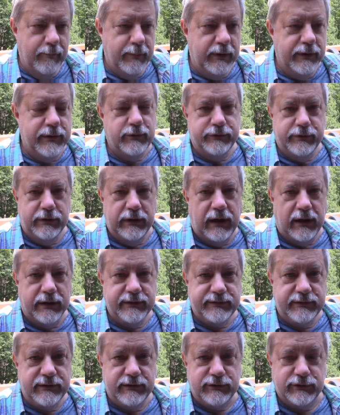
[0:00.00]
but there's a lot of
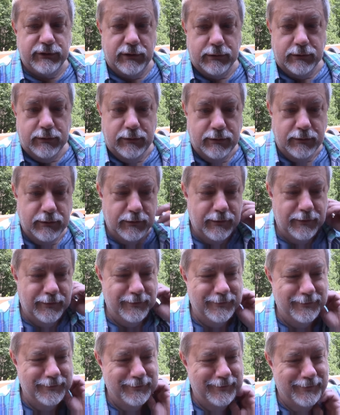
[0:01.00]
stitching.
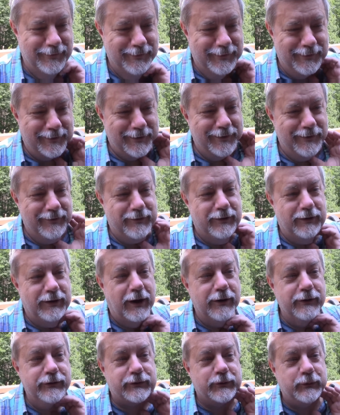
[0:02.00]
It's a
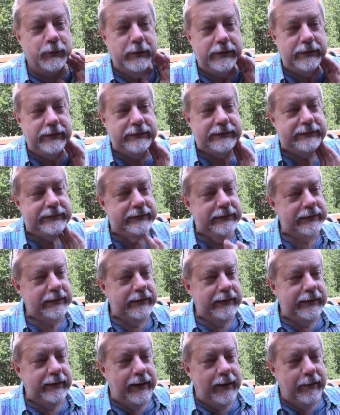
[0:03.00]
large quilt,
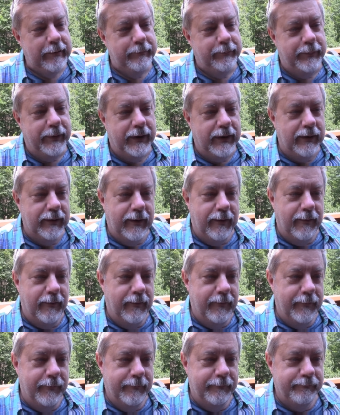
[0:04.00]
but
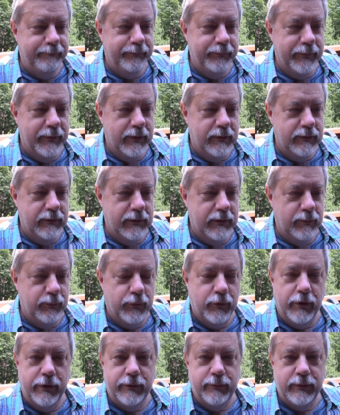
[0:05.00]
the
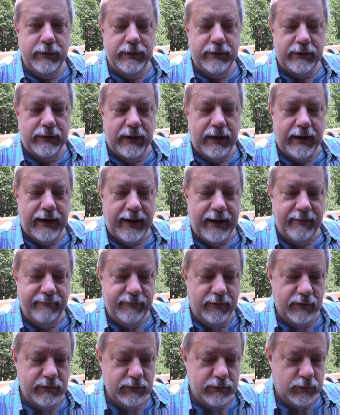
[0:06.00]
embroidery that I have
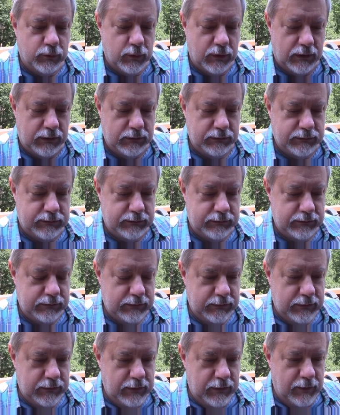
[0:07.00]
on the quilt,
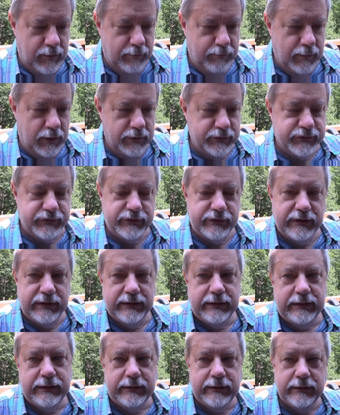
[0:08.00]

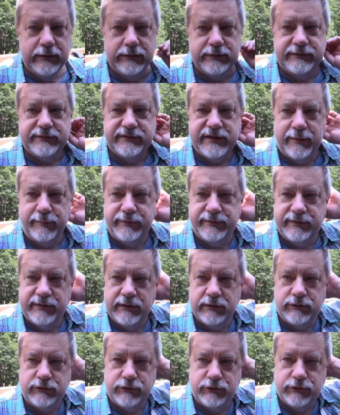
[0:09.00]
mostly stem
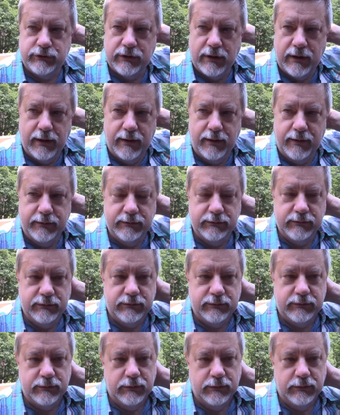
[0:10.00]
stitch and